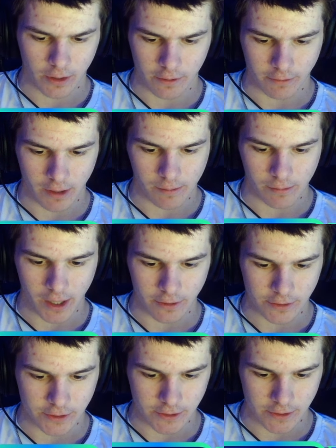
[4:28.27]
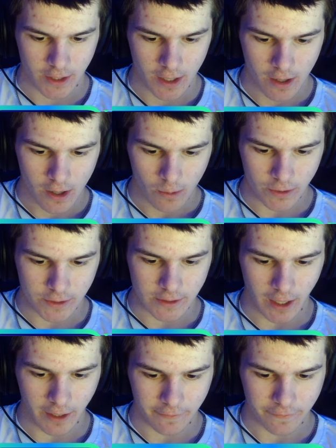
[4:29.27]
Ram Riders just was
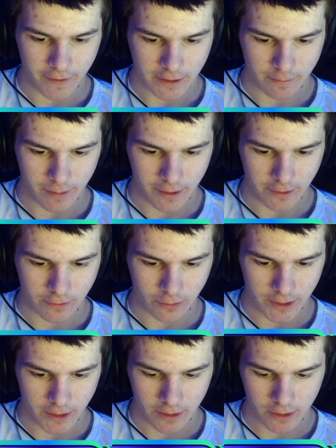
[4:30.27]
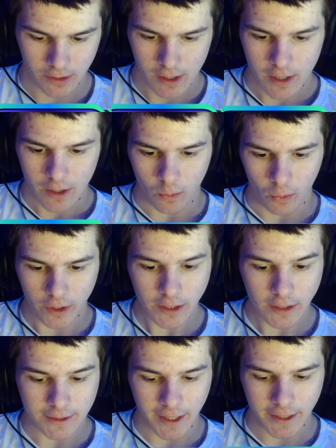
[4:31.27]
not affected by the Tornado. We're going
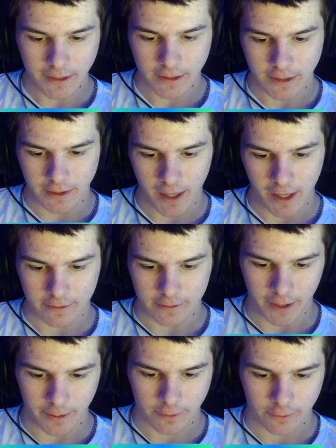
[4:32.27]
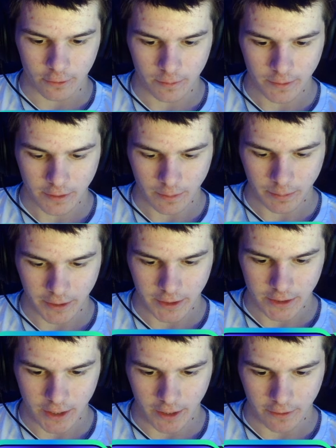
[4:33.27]
to let it connect. I assume he's going to play
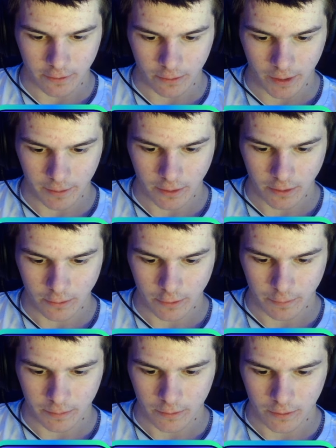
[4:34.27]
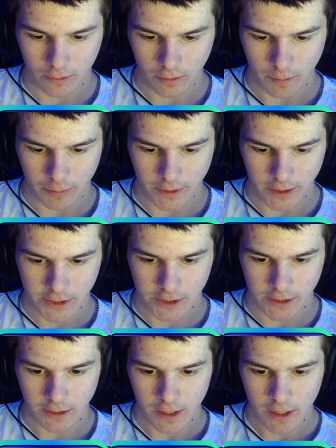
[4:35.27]
E-Giant, so what I'm going to do is do the
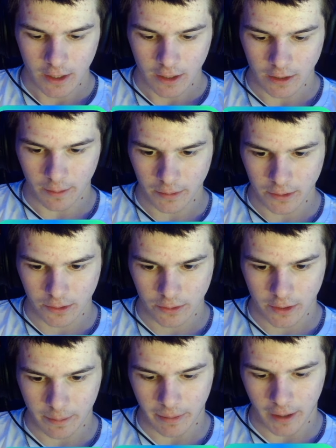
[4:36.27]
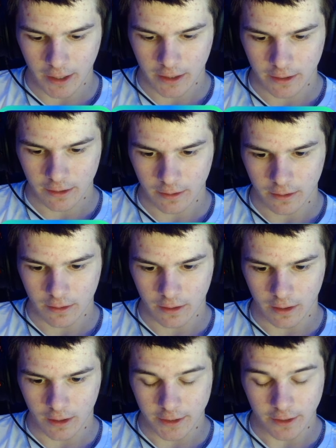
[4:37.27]
prediction, Lumberloon in the pocket.
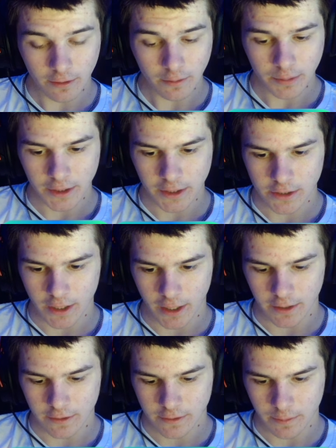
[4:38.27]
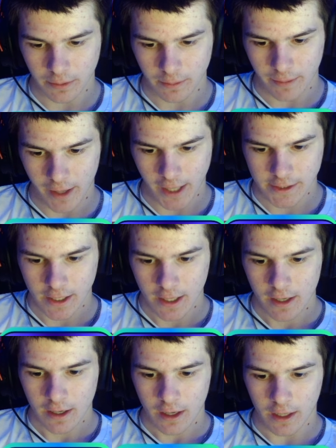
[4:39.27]
He doesn't play E-Giant, he's going to put bats,
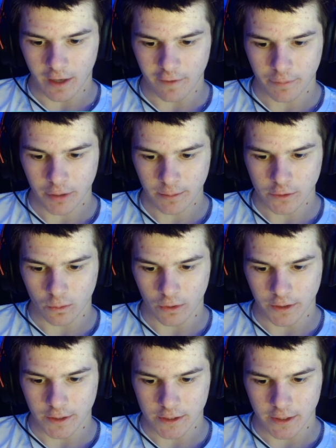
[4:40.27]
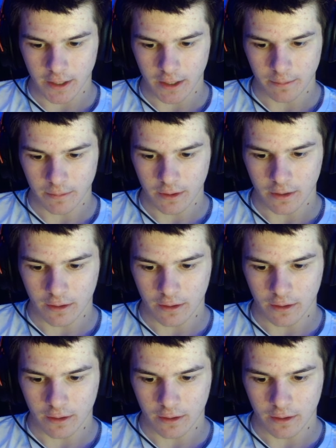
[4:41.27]
and I've pretty much won this game.